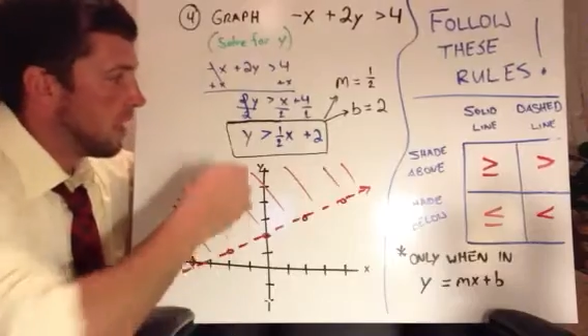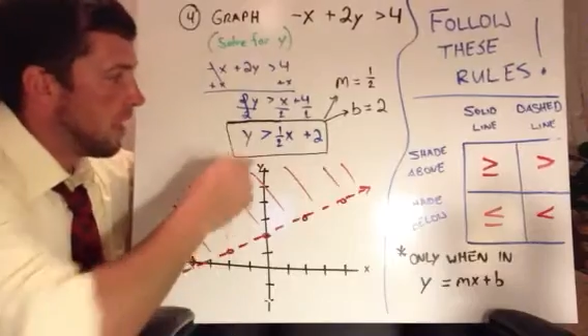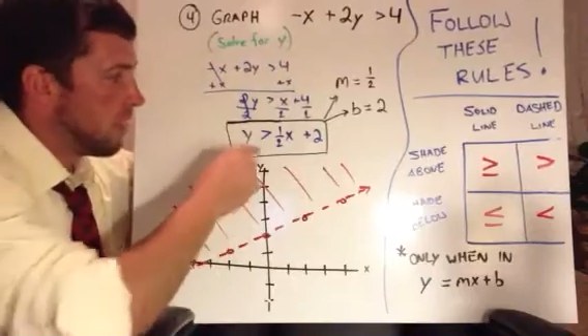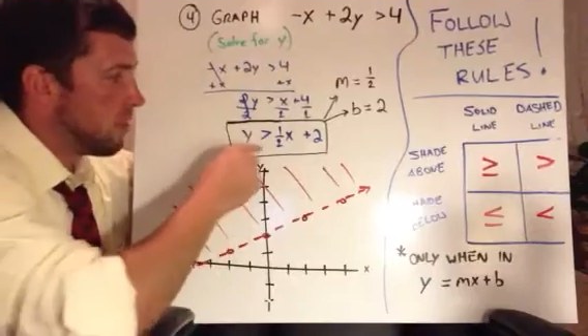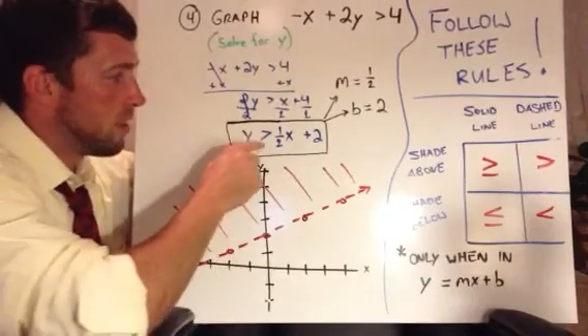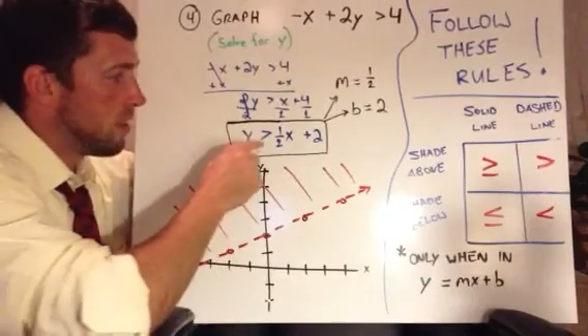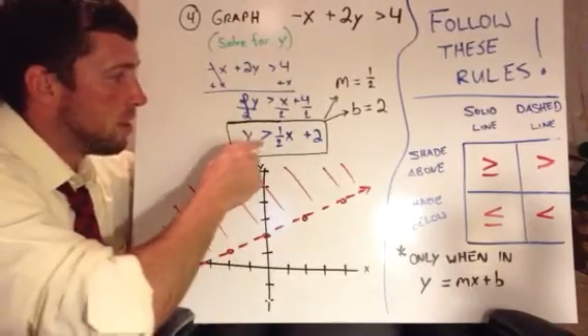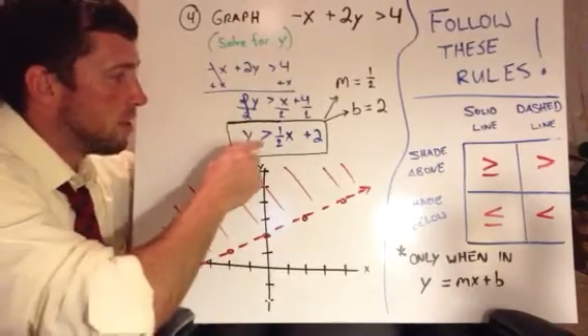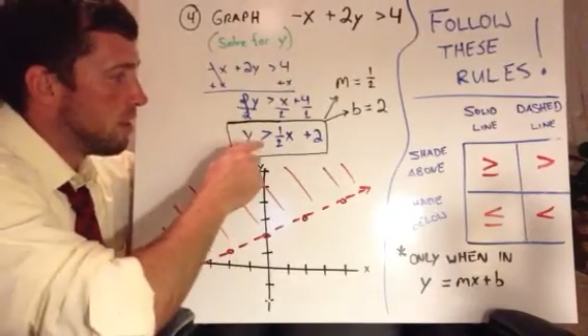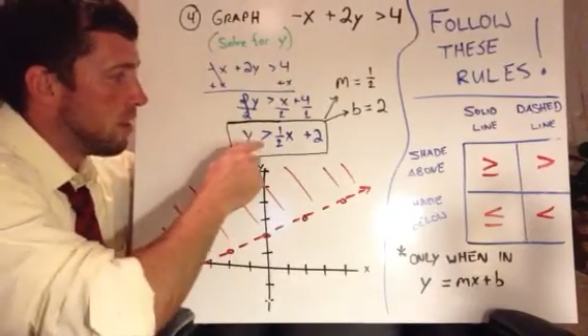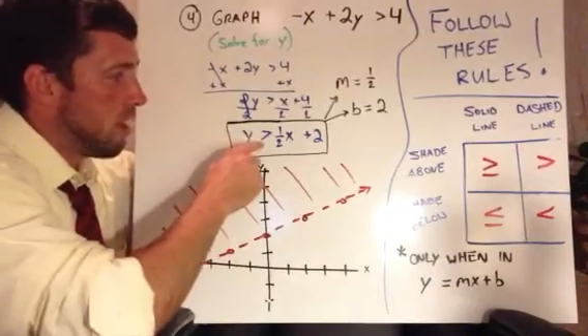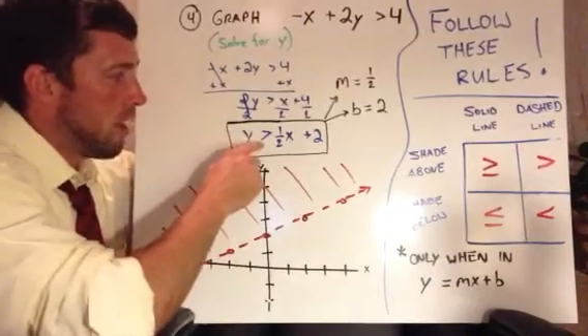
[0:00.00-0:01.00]
And then
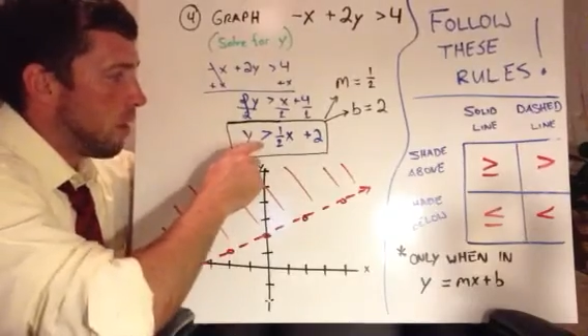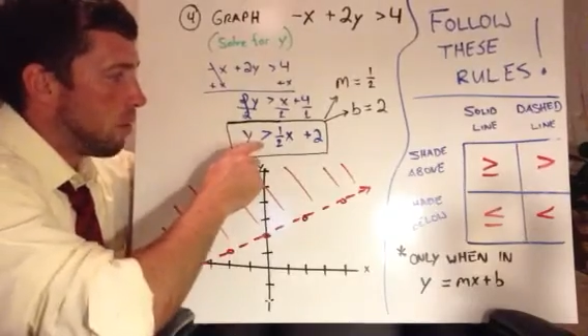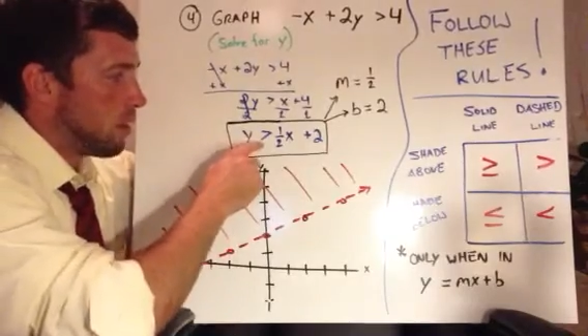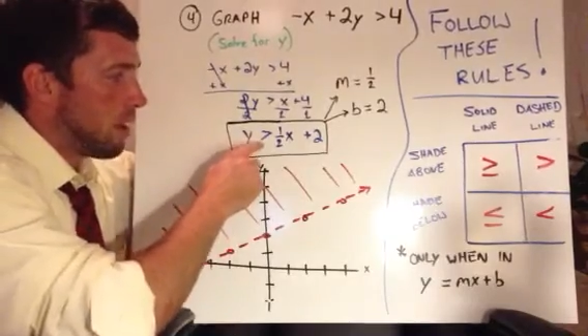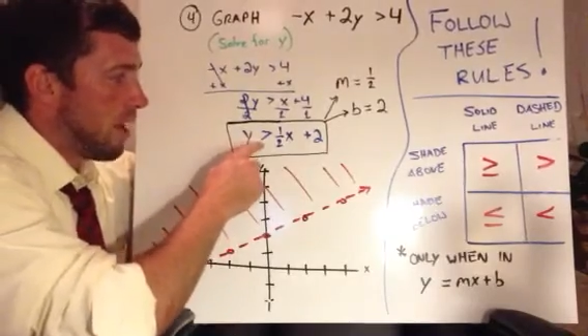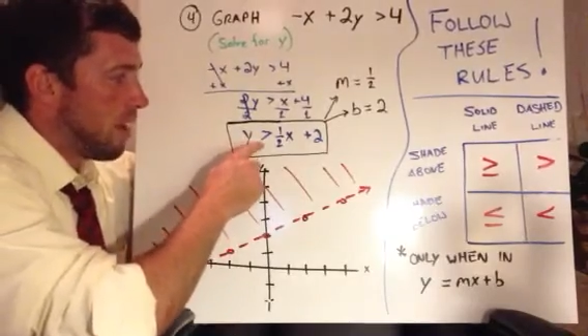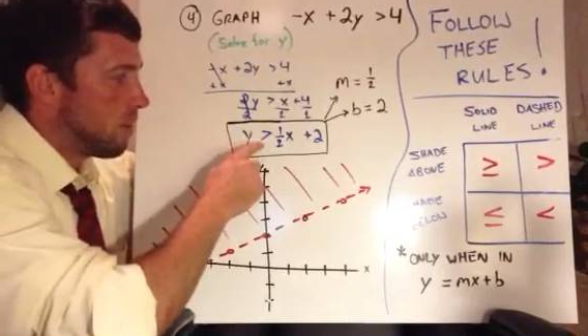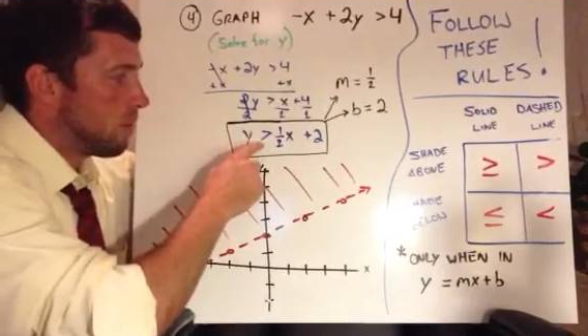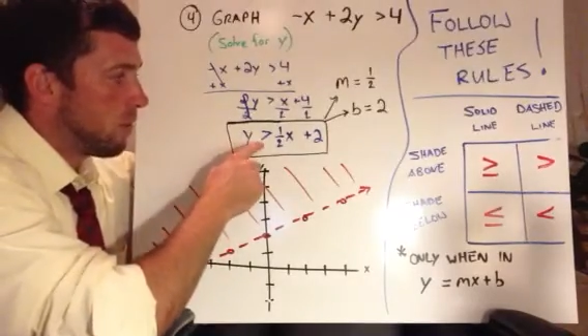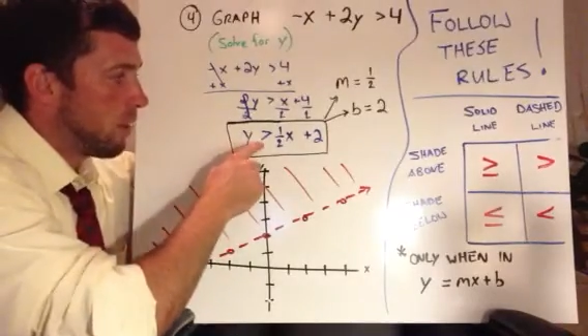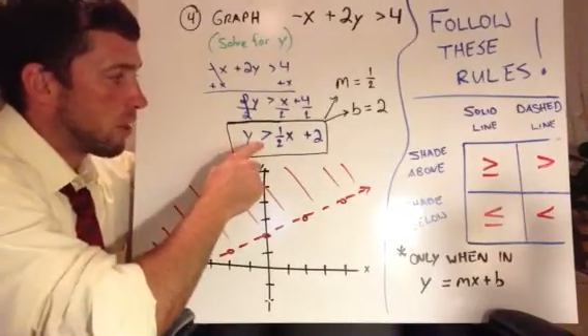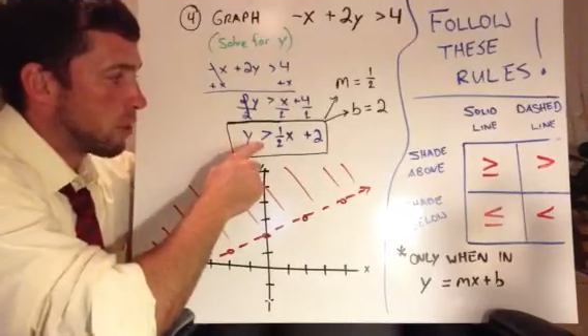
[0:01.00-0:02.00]
I want to
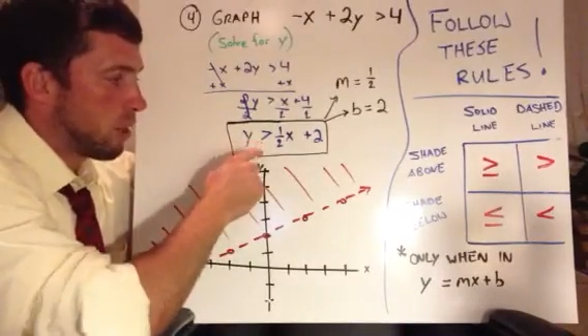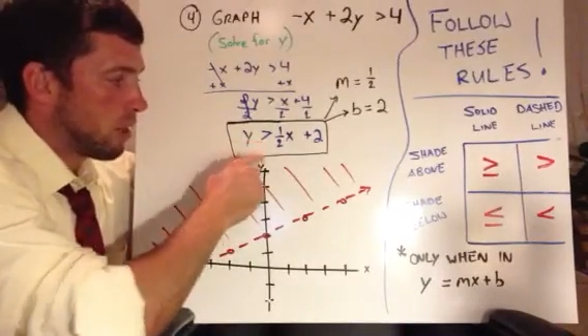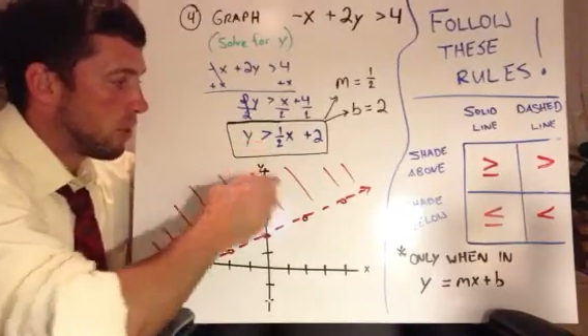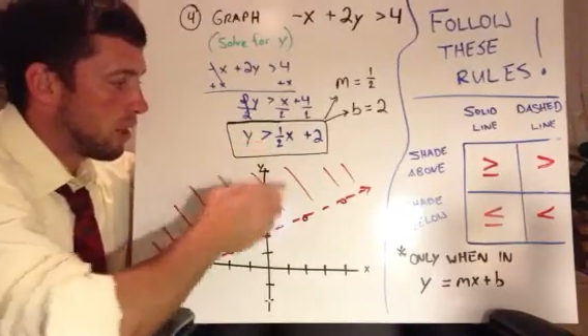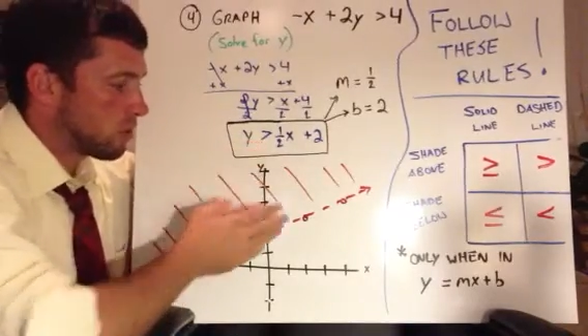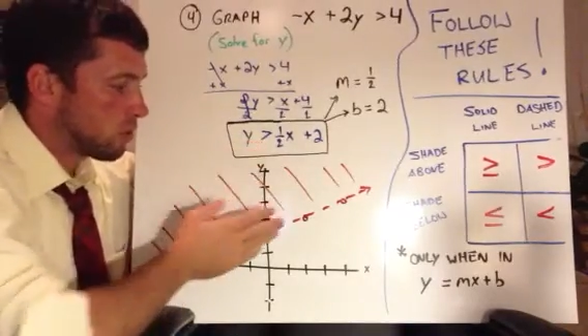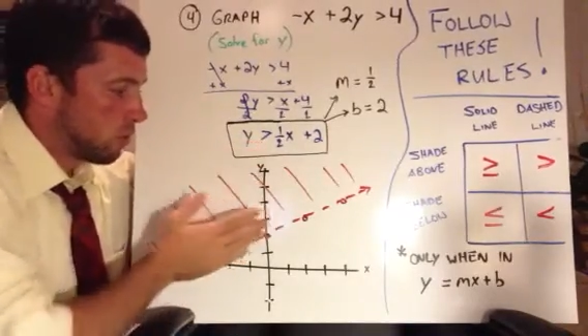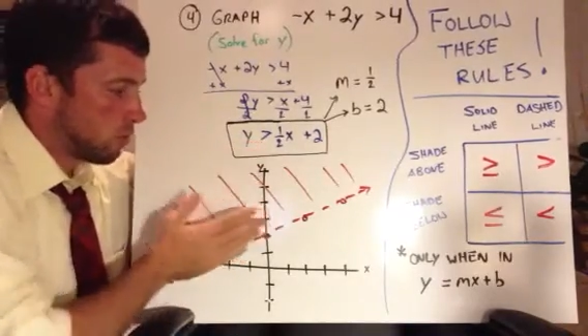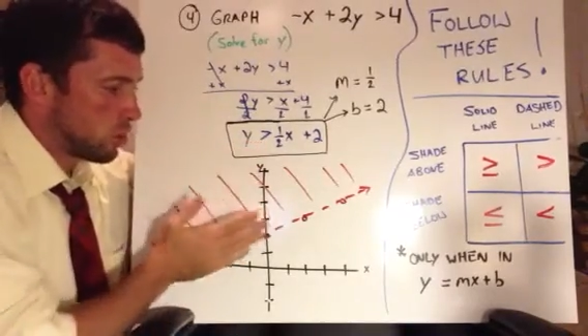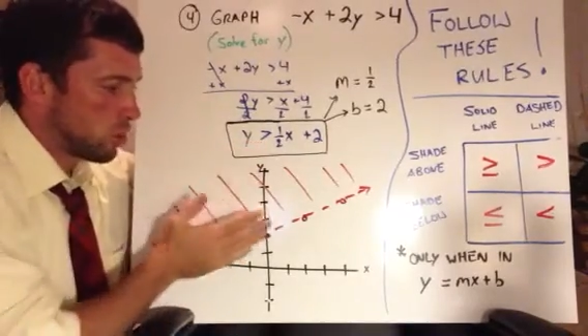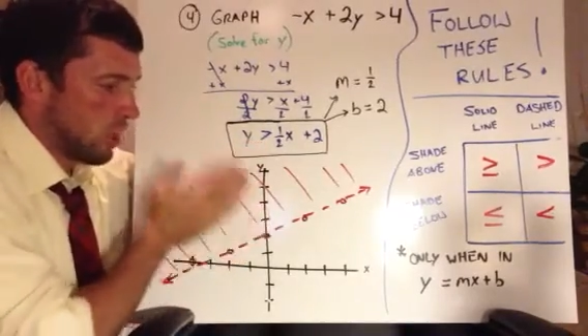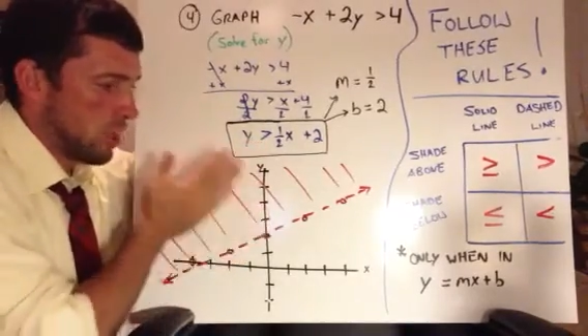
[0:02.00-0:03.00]
have greater than, so I'm going
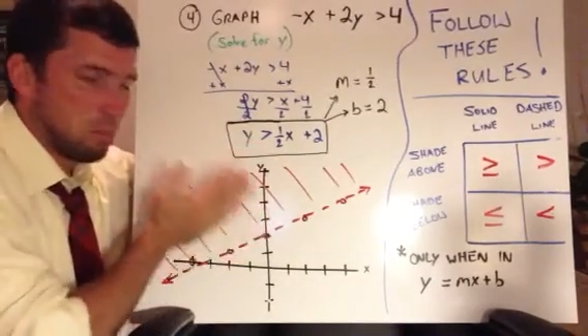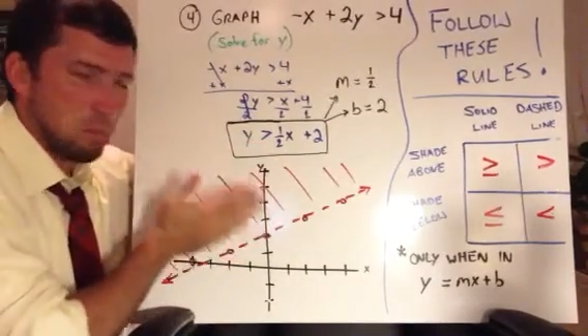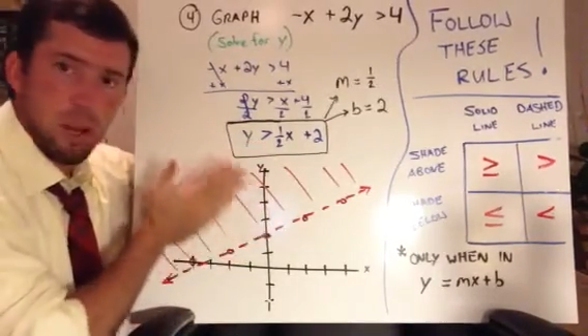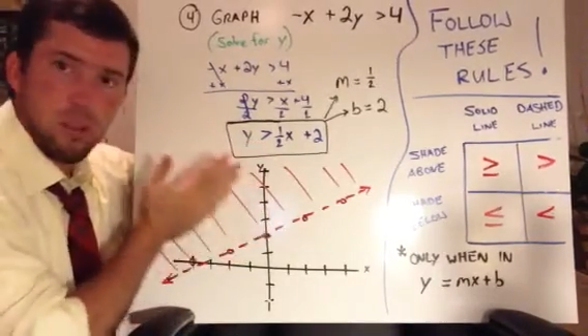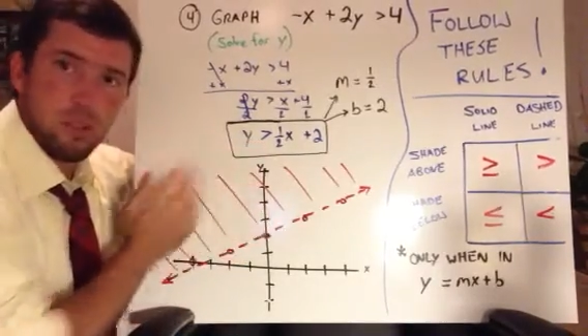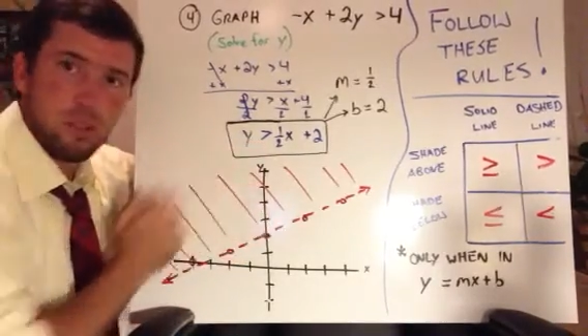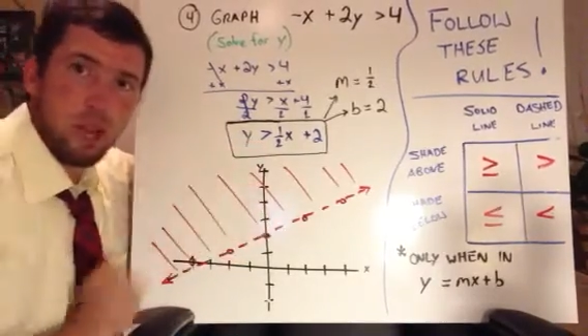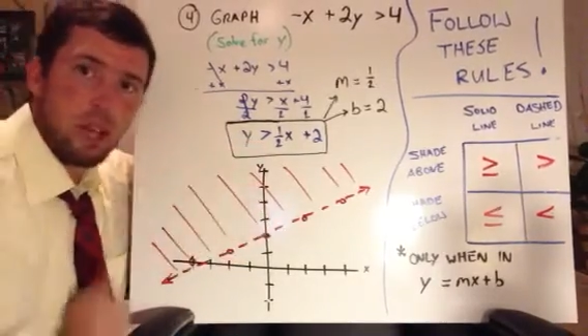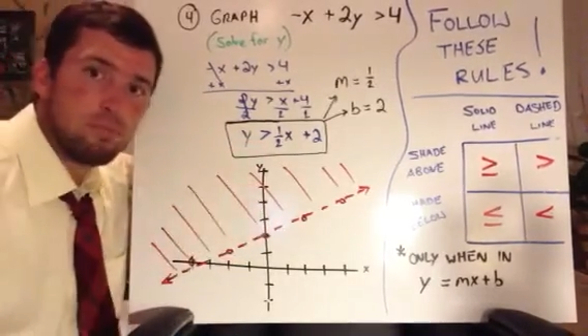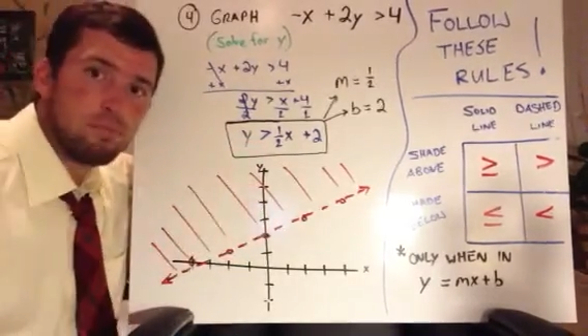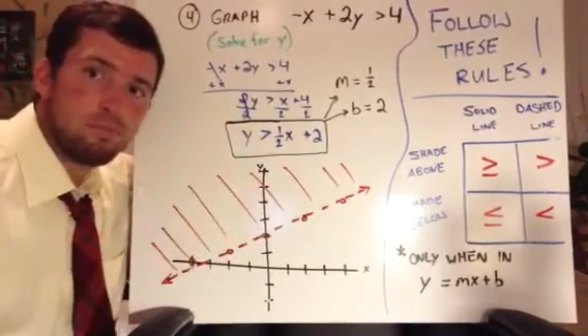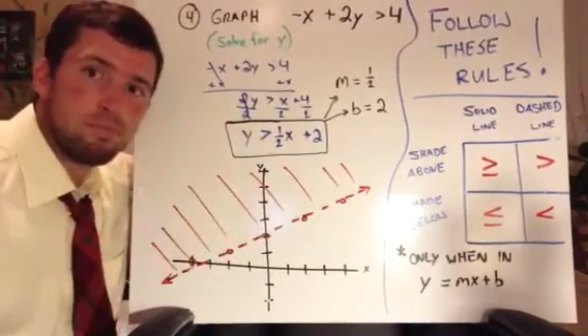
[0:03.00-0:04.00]
to shade above the line.